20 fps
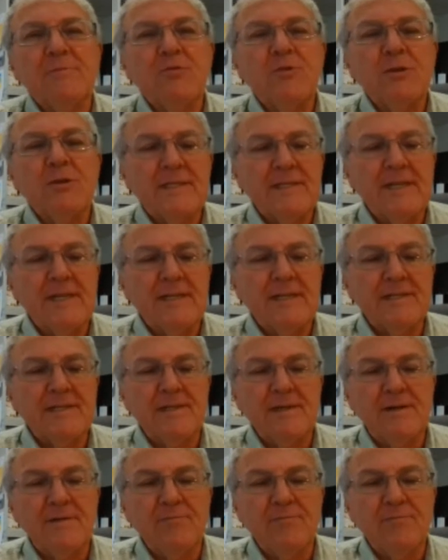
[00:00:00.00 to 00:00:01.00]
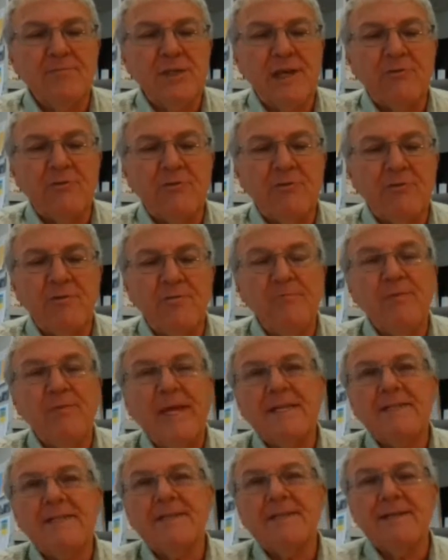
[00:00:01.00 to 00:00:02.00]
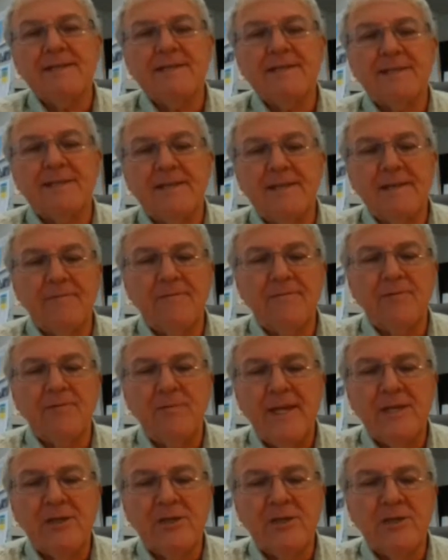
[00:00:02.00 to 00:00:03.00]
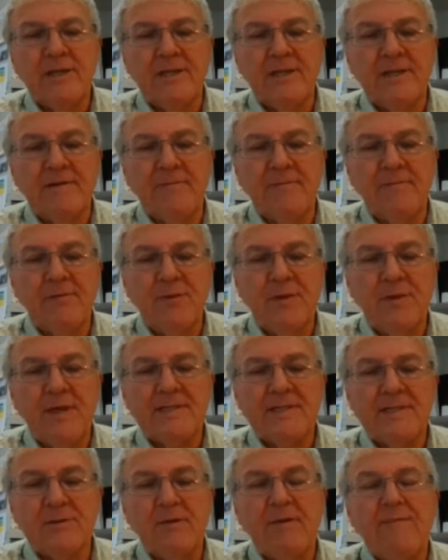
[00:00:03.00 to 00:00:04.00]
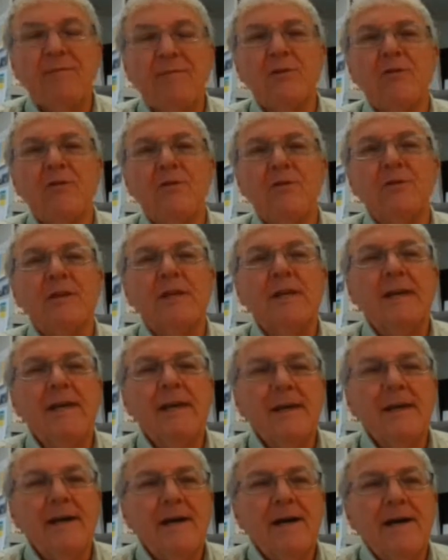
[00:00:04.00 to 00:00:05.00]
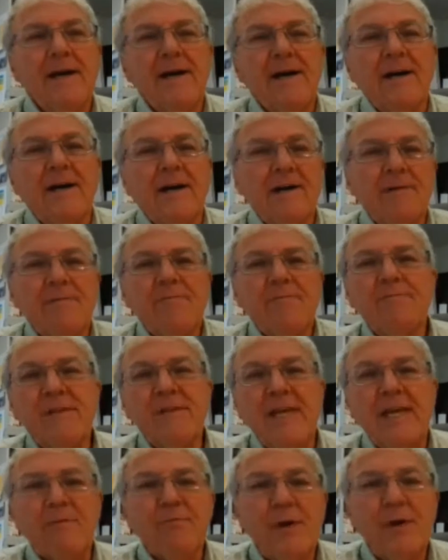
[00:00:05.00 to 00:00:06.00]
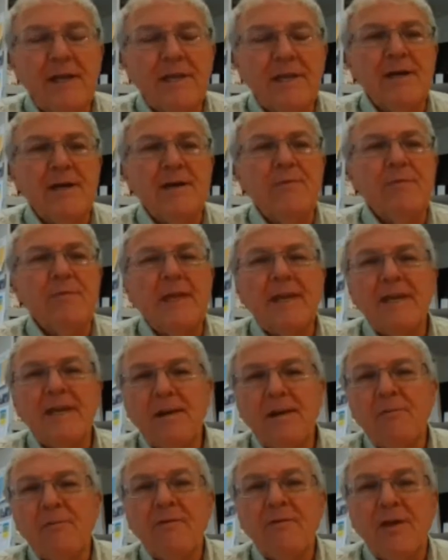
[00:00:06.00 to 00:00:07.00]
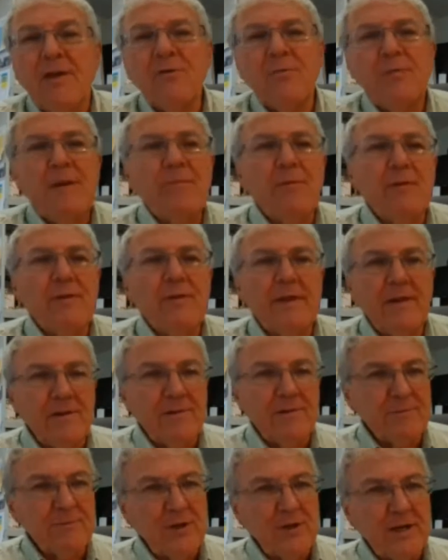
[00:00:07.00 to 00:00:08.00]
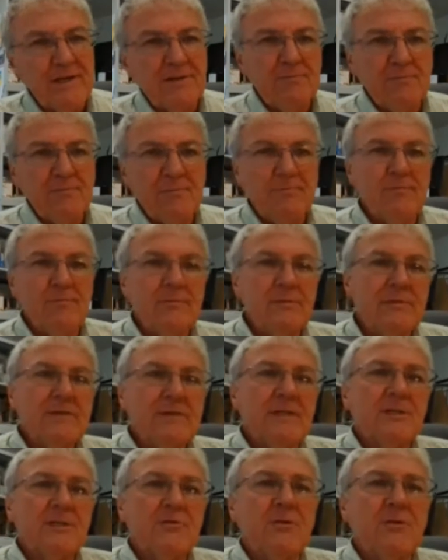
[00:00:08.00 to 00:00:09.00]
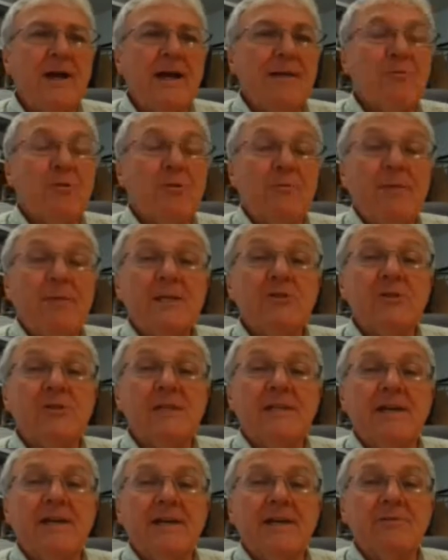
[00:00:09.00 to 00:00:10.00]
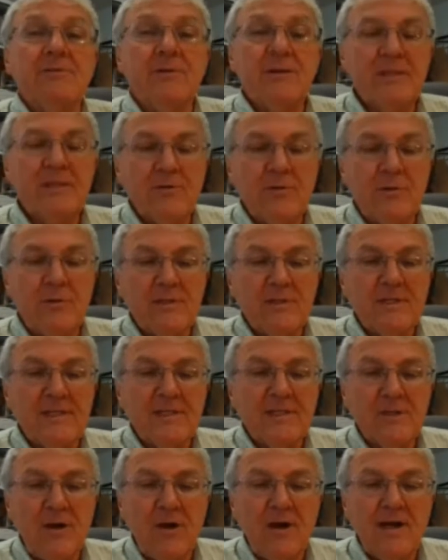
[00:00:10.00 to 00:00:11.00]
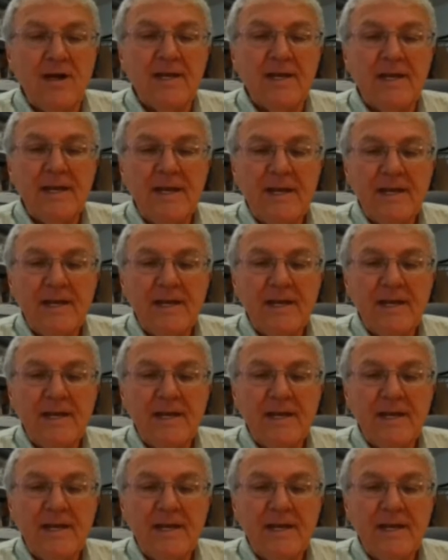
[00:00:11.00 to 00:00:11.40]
to present some general basics and information, a few things that we've learned. Dan Putnam and a number of other people that I'll try to describe or mention during the course of the talk